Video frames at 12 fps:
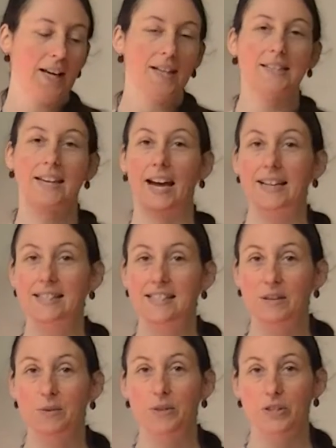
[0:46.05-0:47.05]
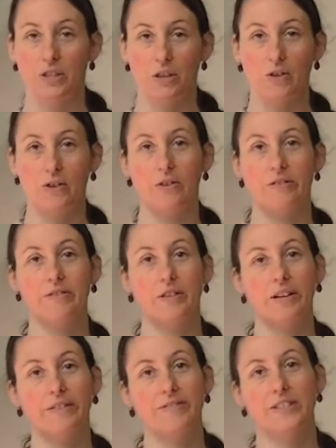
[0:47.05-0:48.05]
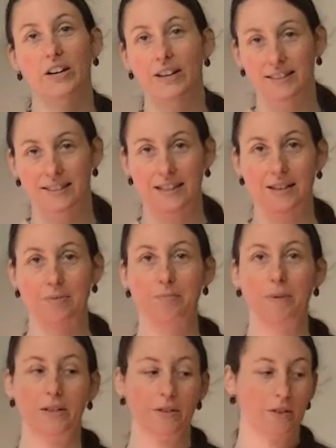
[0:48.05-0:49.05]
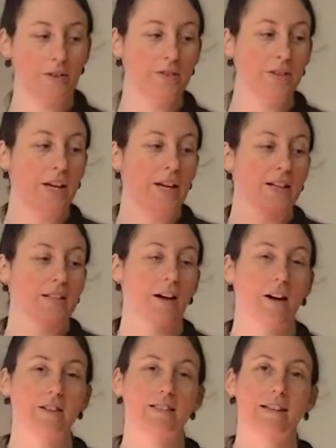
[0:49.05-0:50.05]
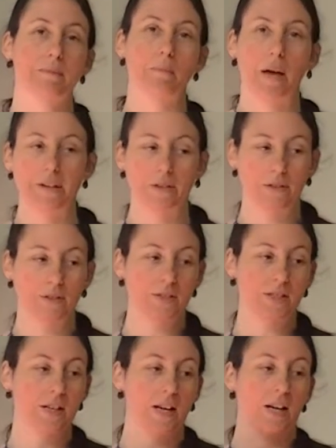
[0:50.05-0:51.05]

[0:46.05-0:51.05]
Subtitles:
Testing will show you if you have toxic metals,